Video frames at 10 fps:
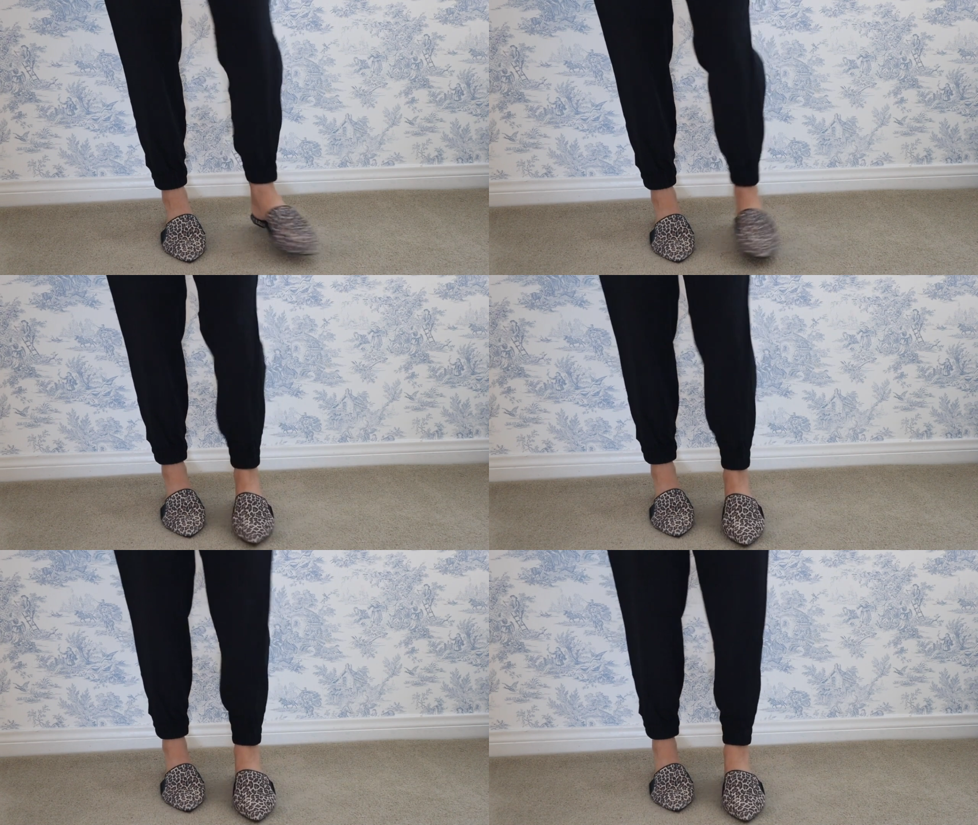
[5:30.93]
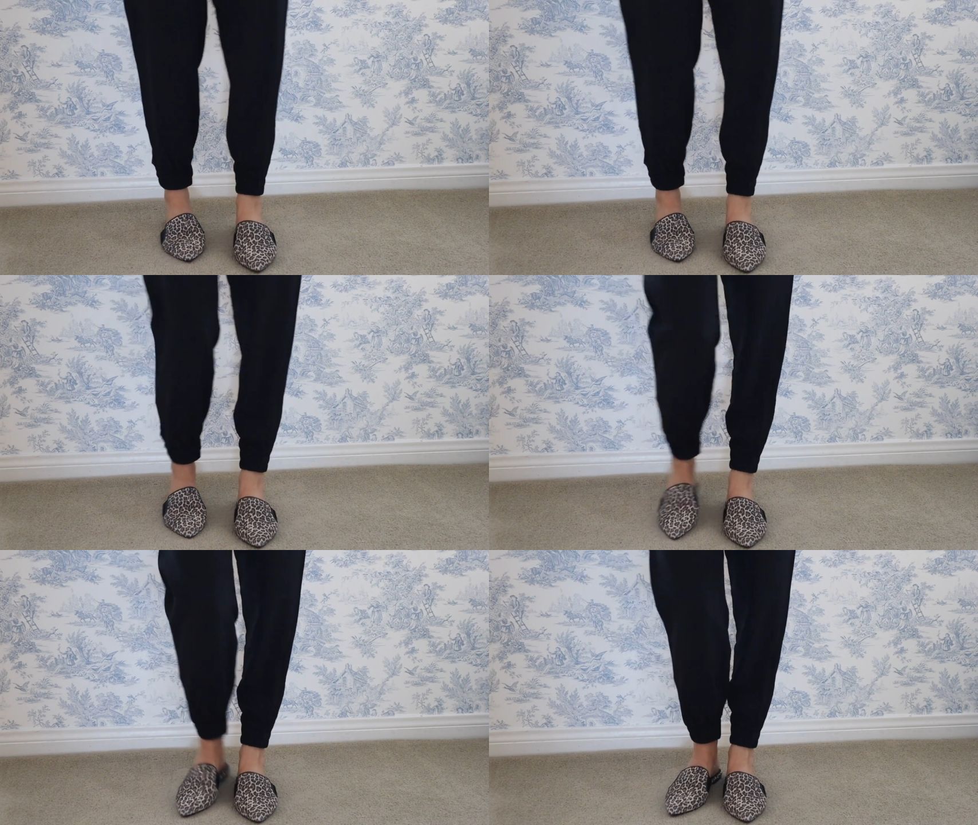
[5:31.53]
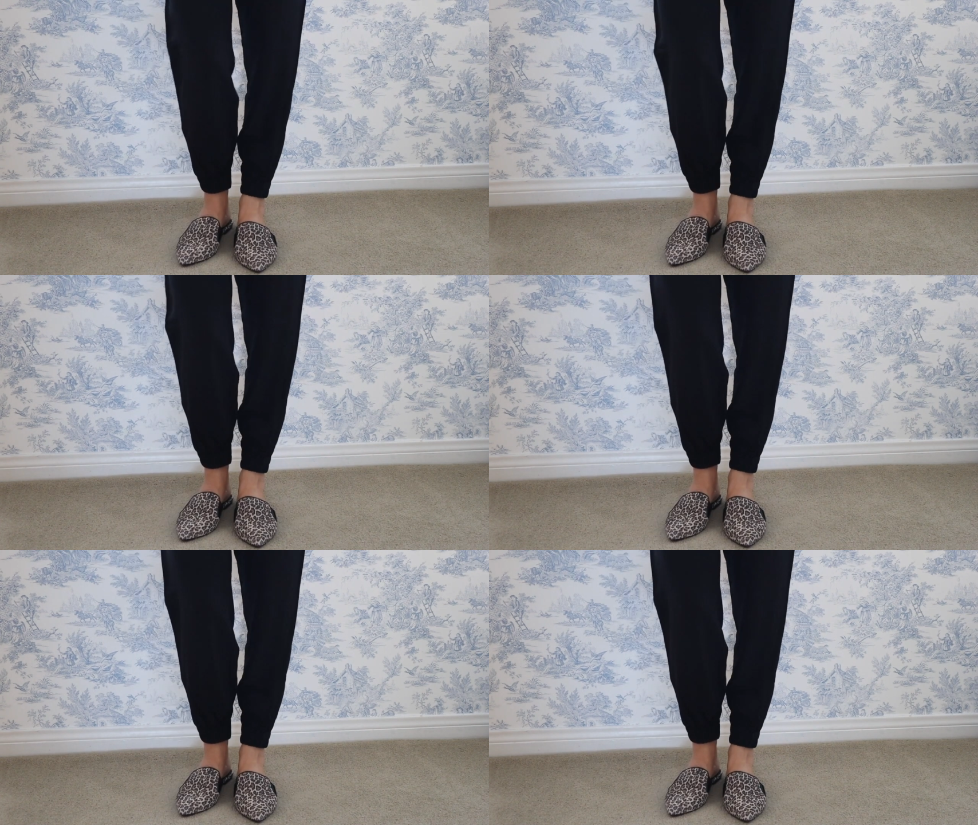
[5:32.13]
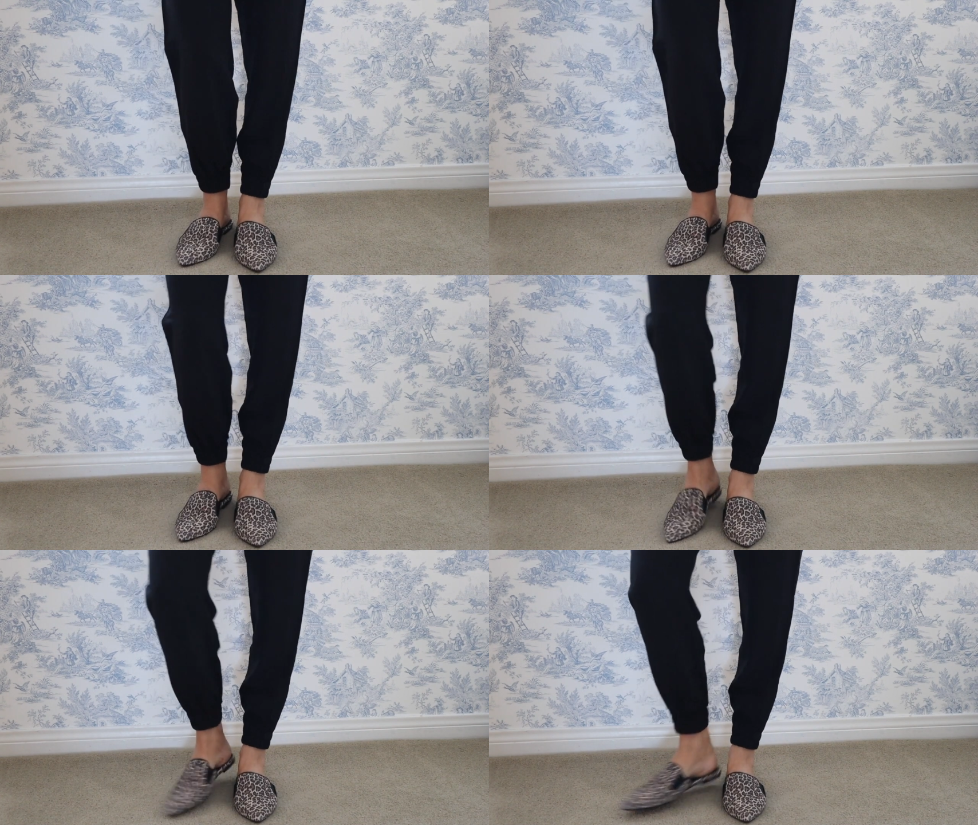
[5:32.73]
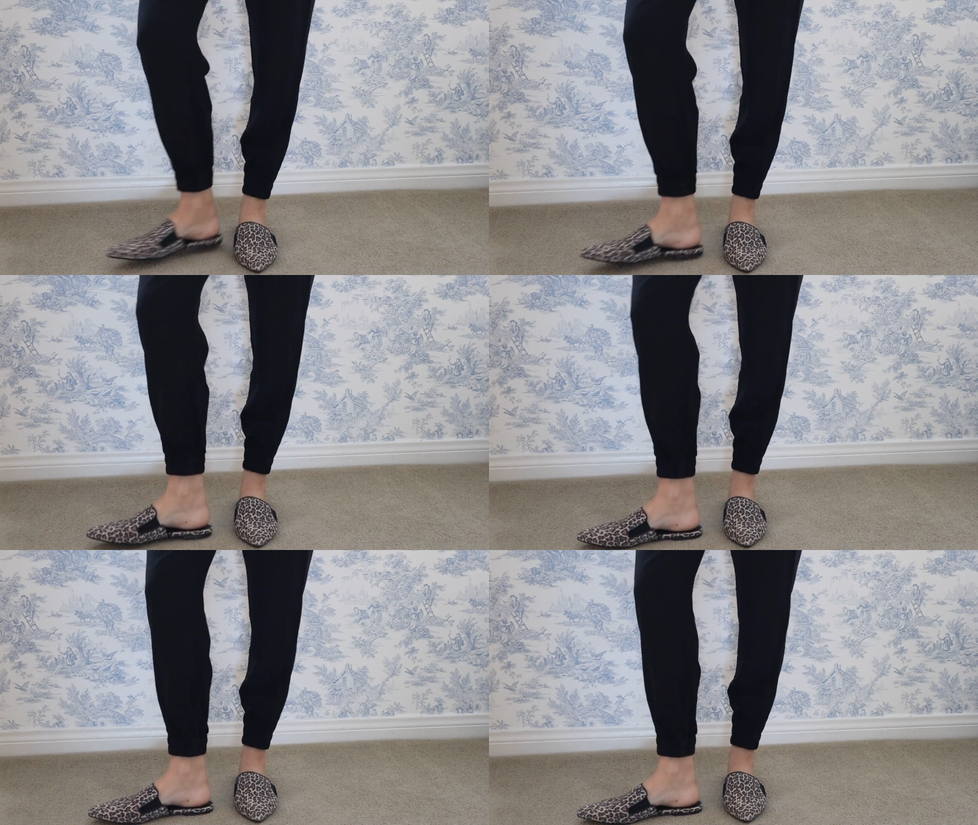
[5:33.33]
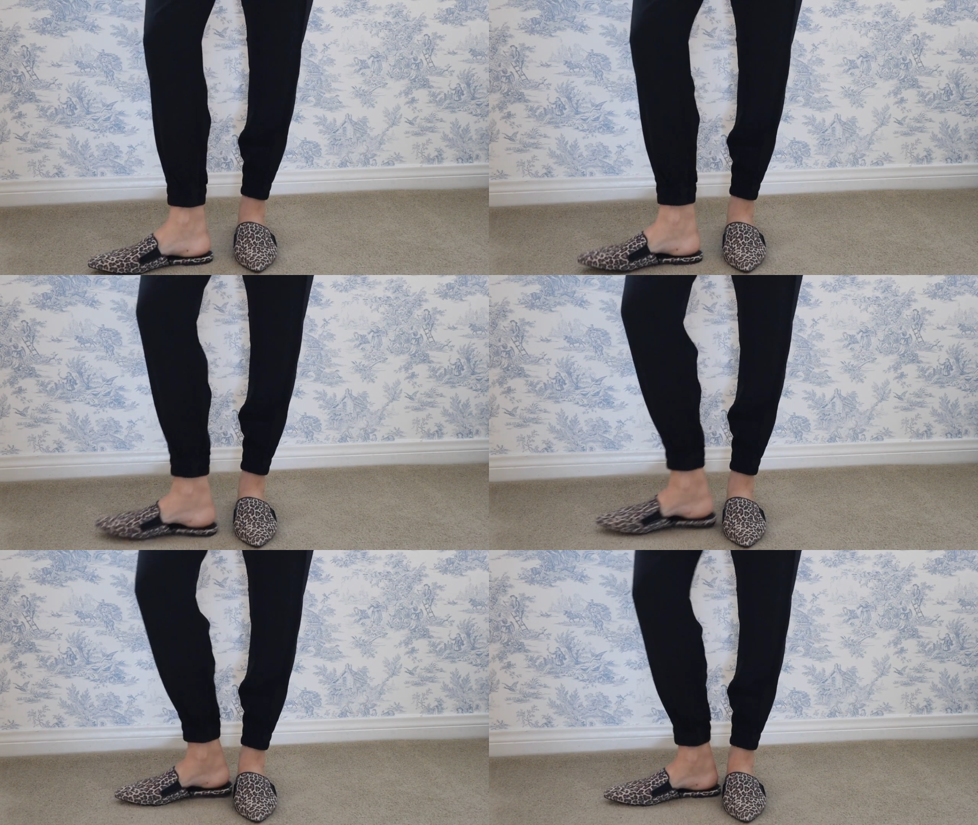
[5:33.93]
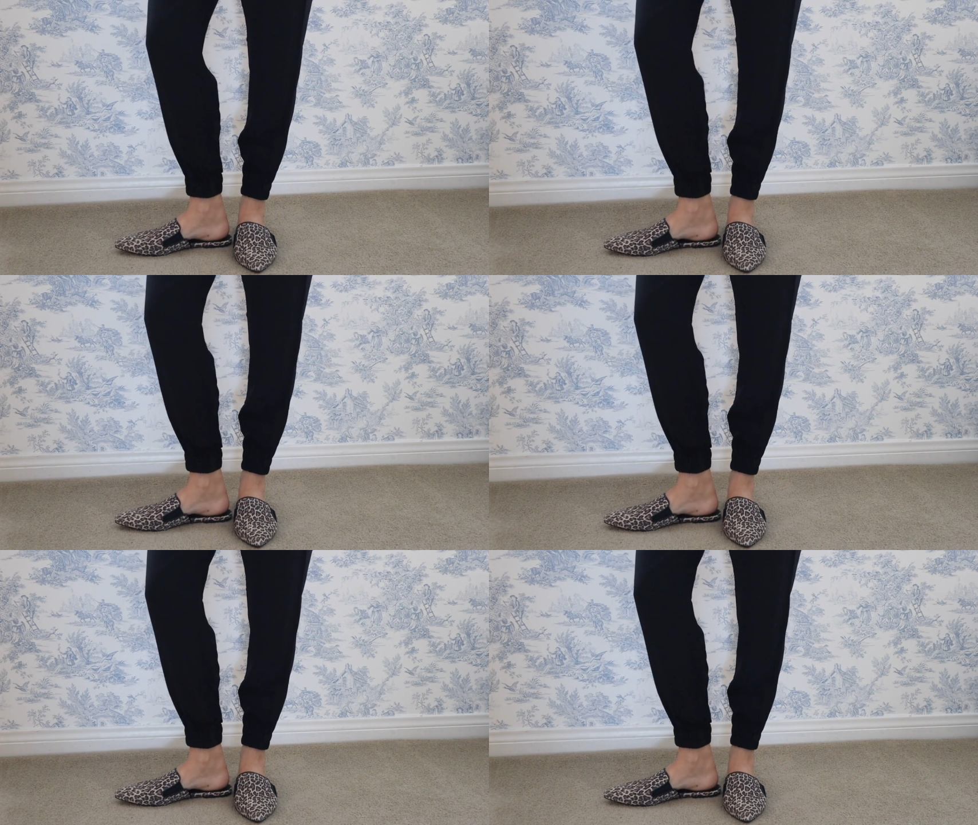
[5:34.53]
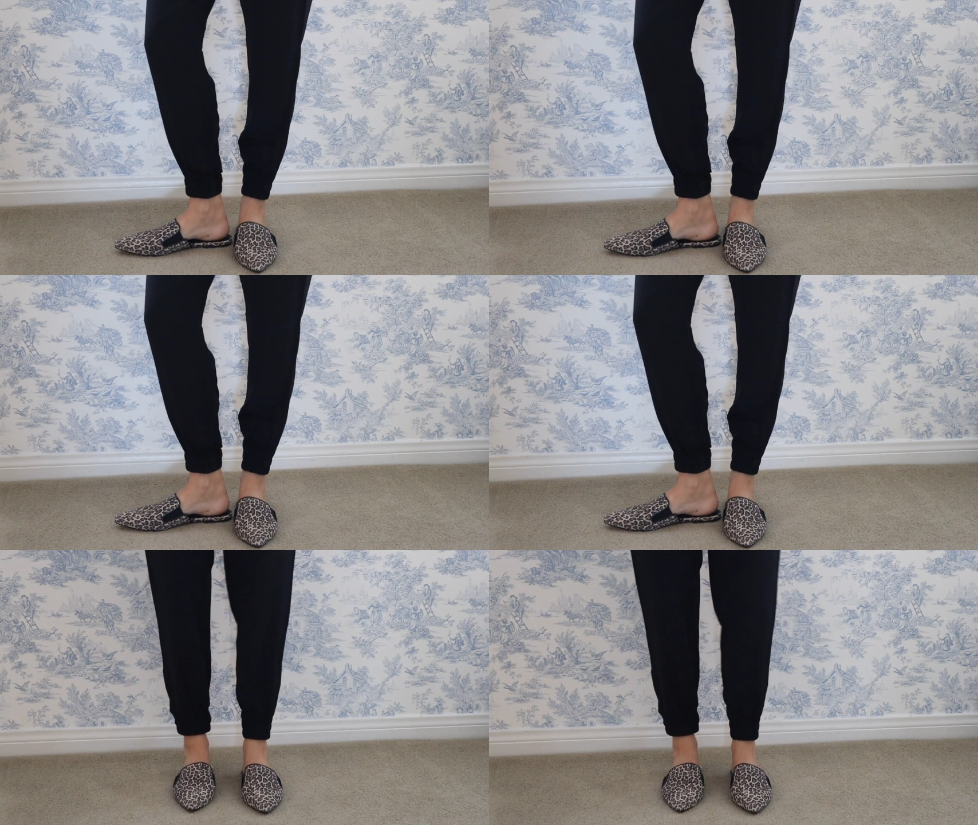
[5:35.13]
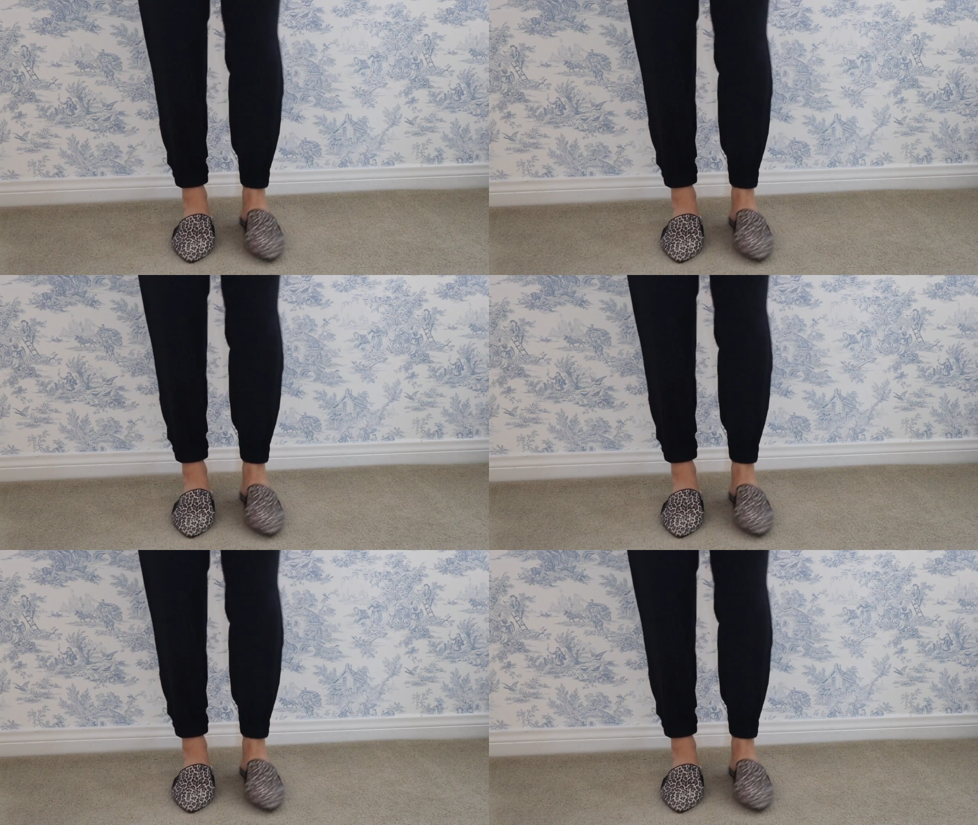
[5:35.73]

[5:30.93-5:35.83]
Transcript: (no speaker visible)